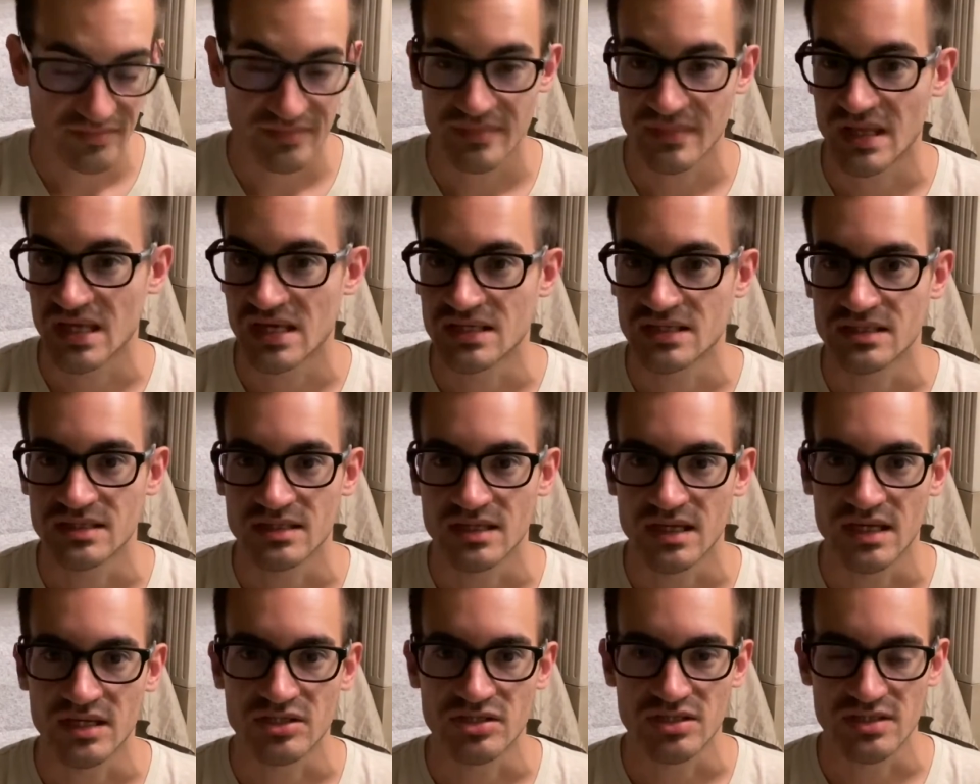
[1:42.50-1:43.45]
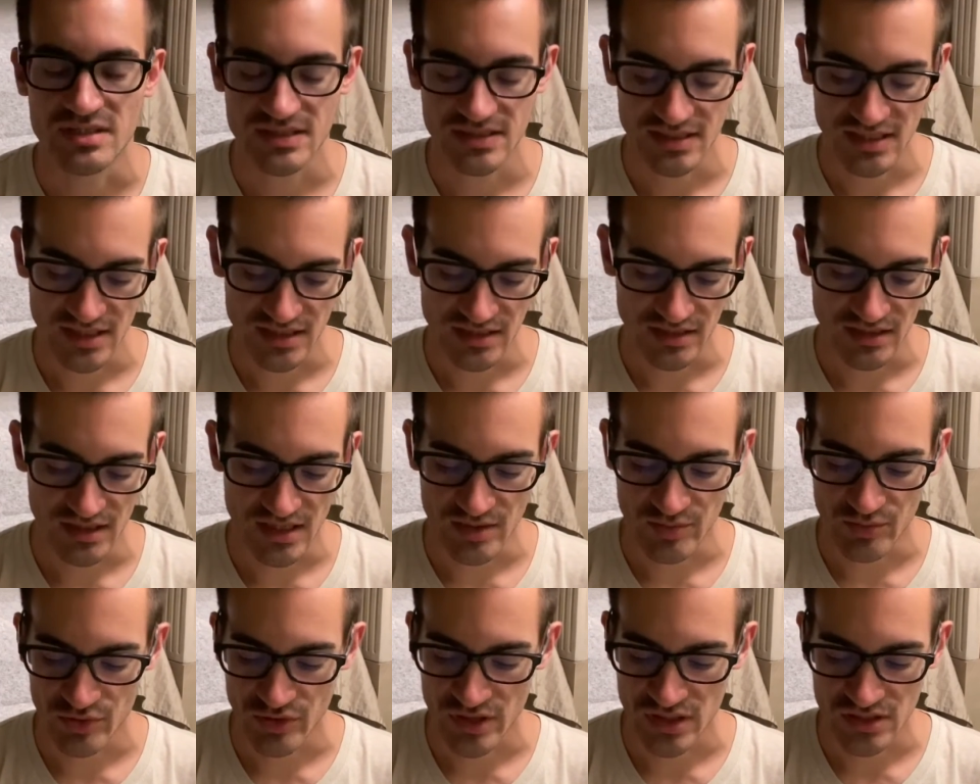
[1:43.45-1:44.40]
And today I just said, I
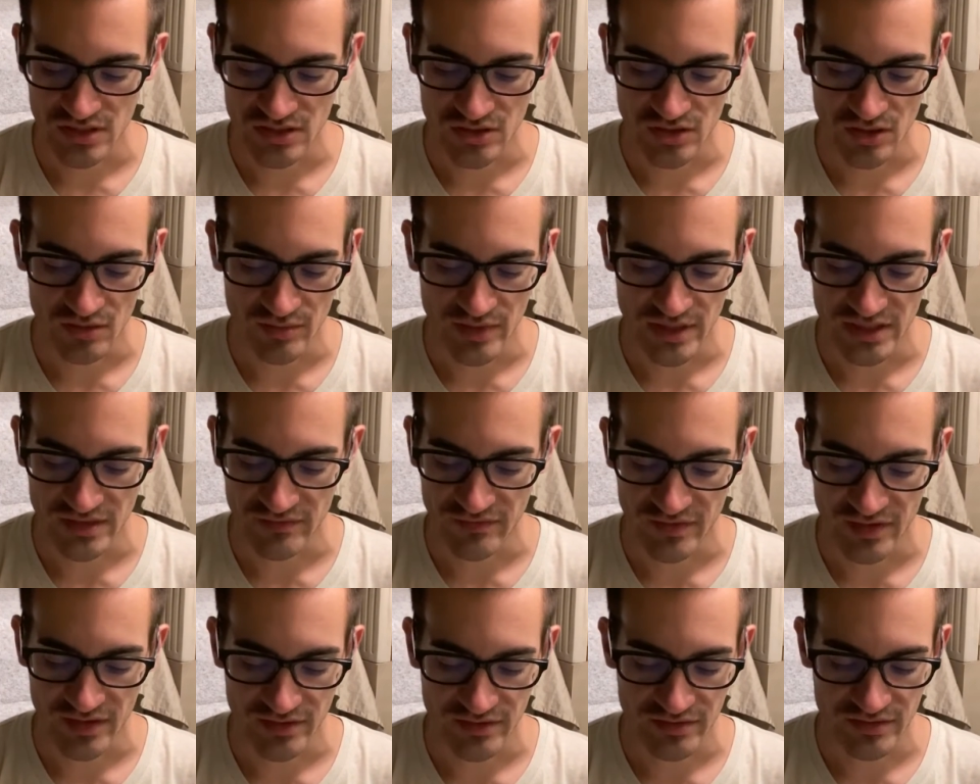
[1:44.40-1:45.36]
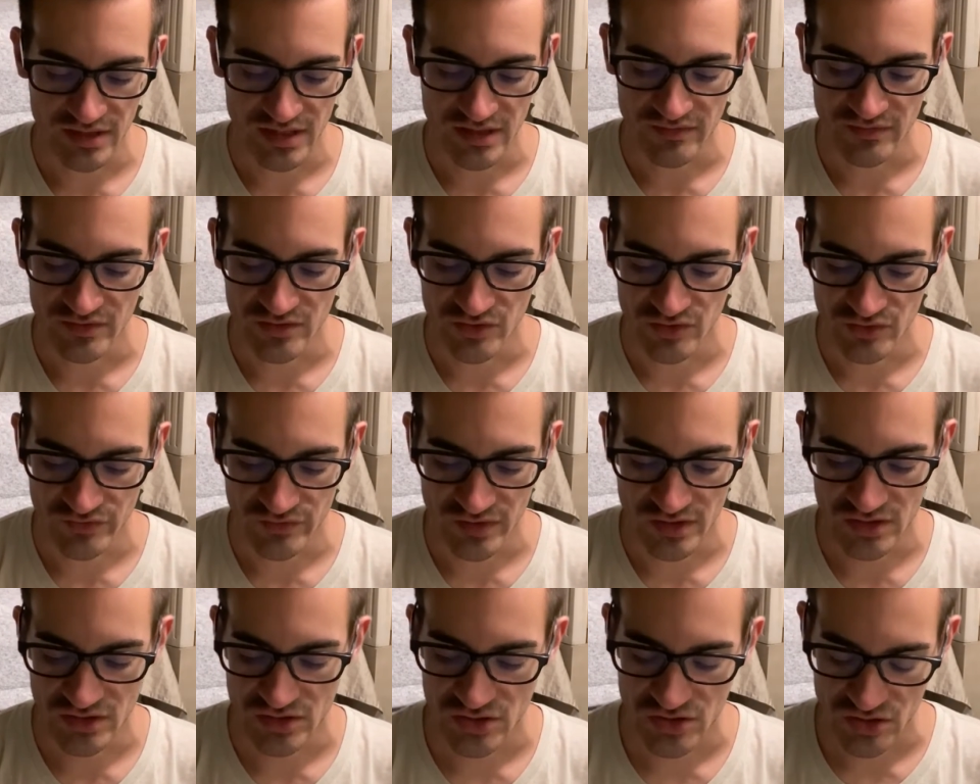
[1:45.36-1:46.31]
praise you, Almighty Father in heaven. You've
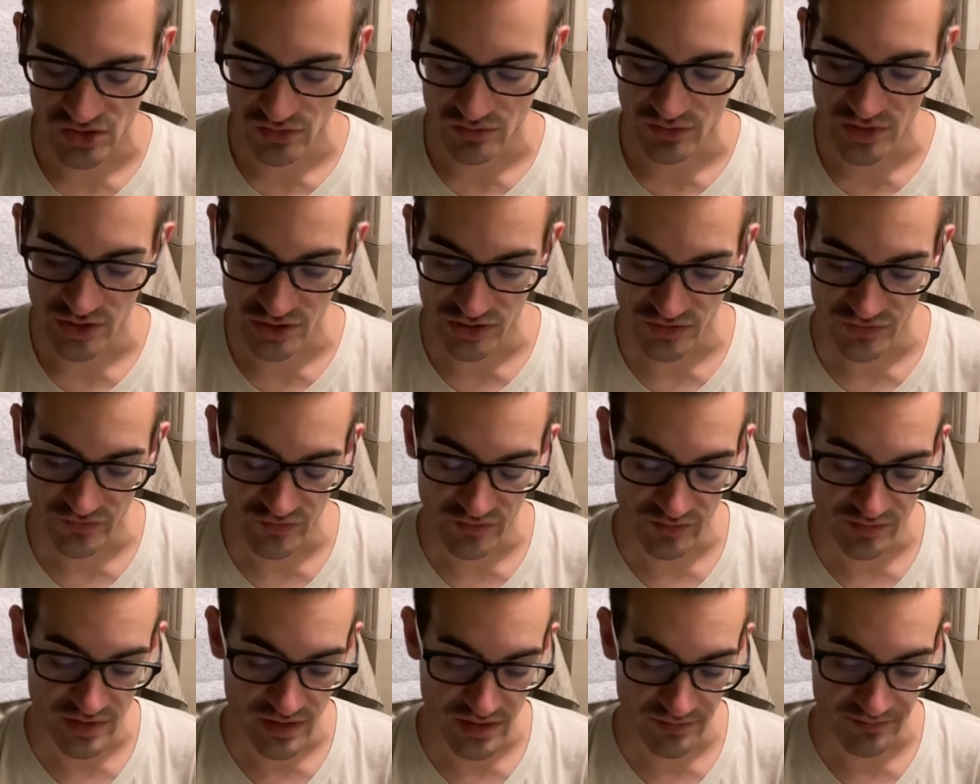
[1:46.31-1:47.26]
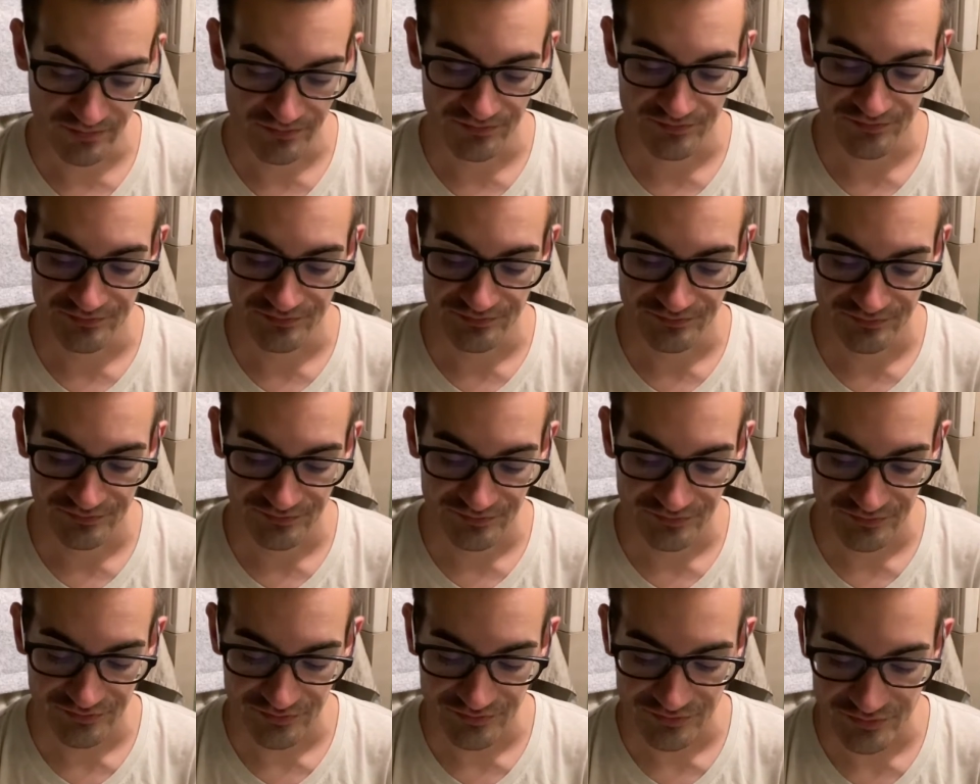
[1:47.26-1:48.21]
done so much for me.
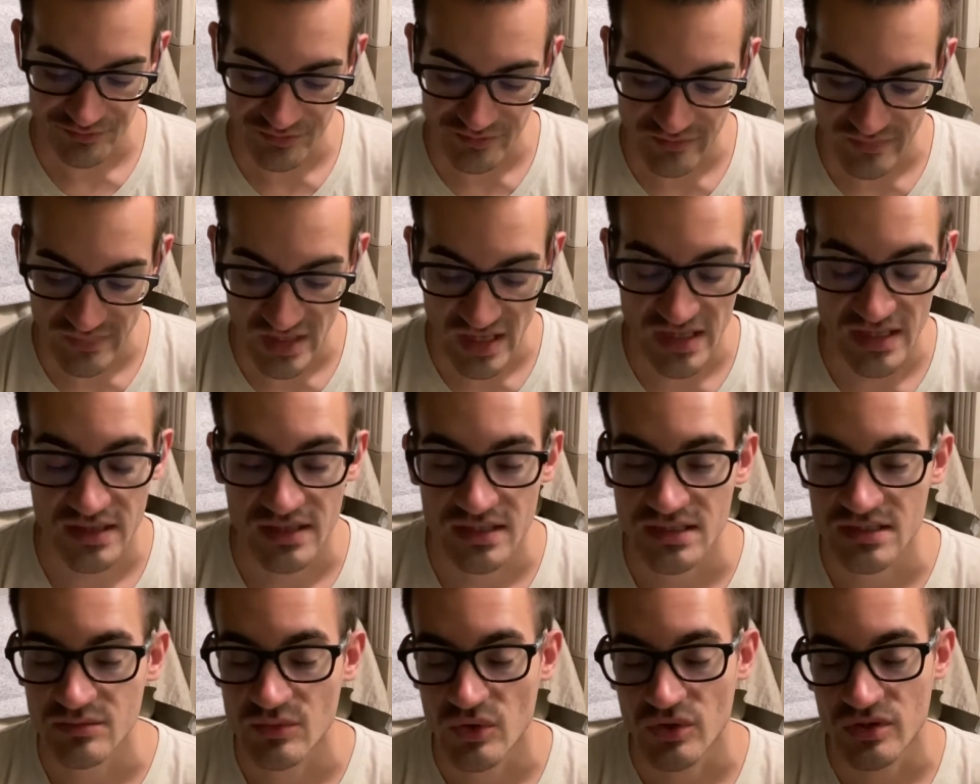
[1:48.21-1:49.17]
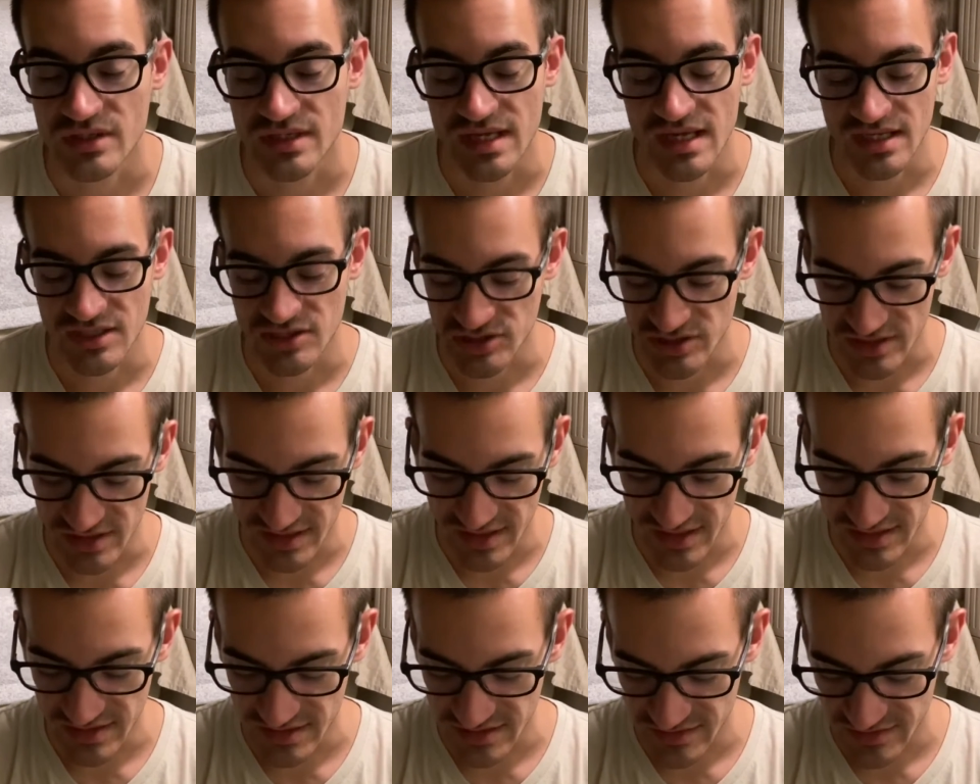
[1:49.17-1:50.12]
And this morning, actually, again,
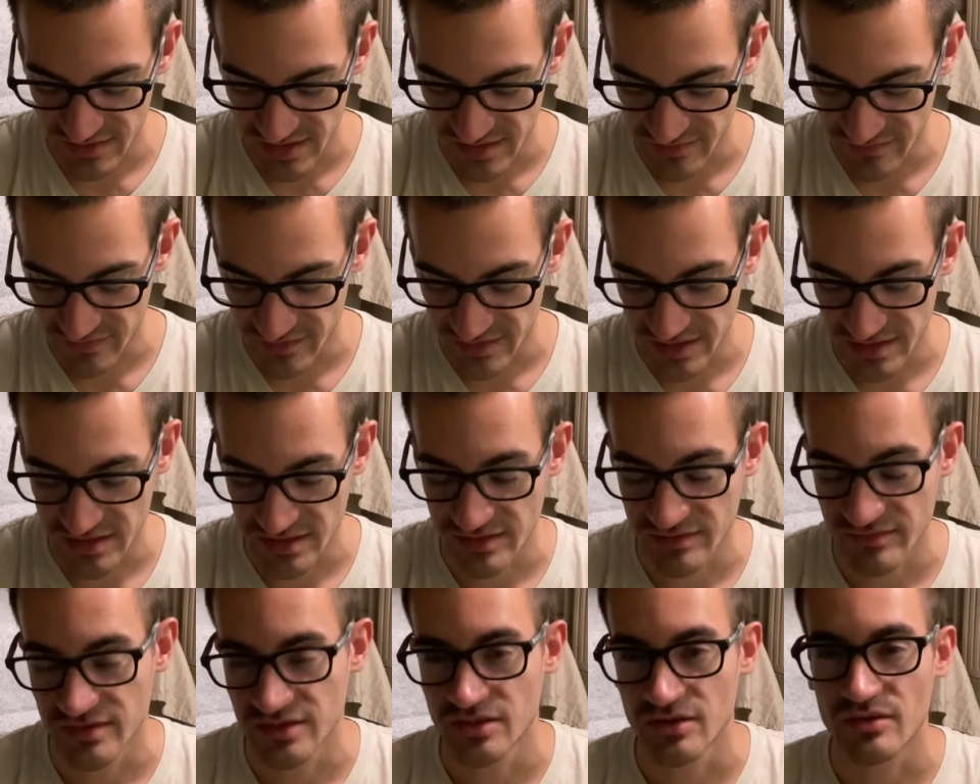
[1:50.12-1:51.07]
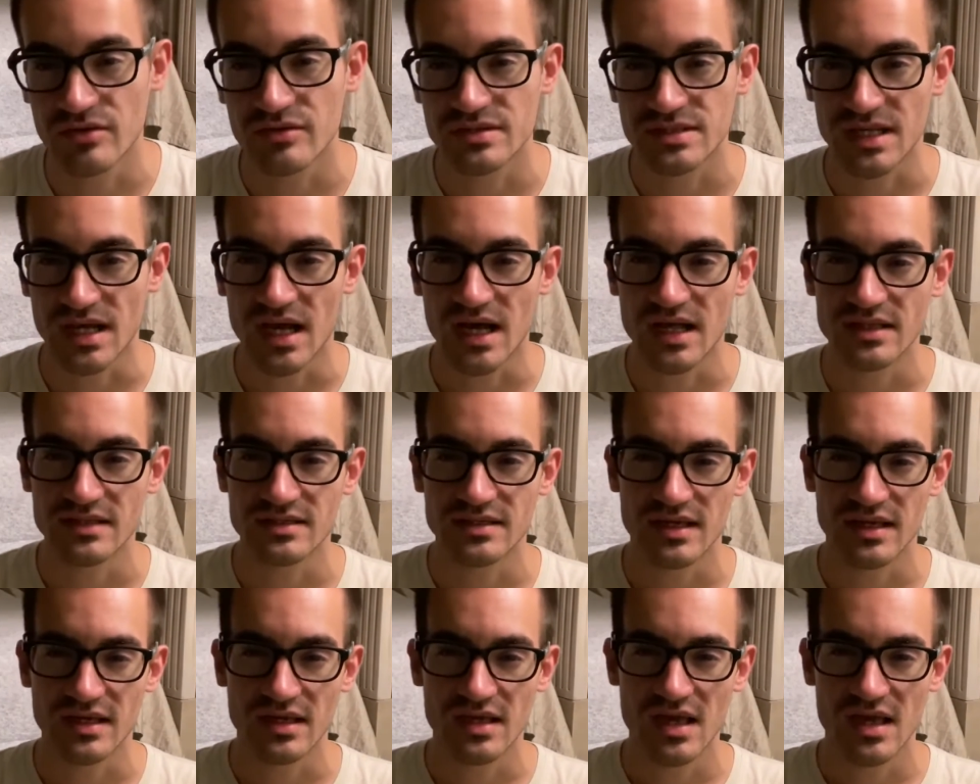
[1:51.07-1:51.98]
it's kind of funny. I didn't even know it was a holiday.